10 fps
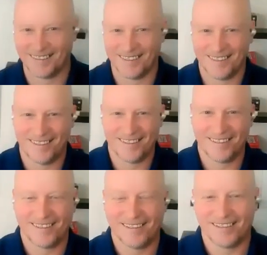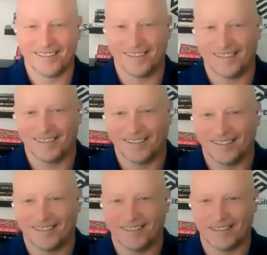
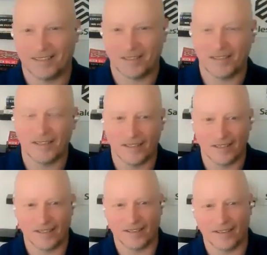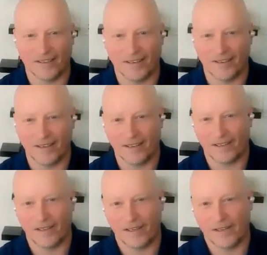
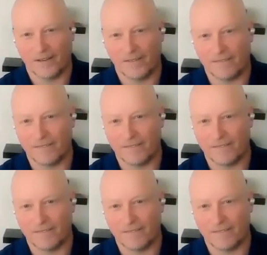This person isn't speaking.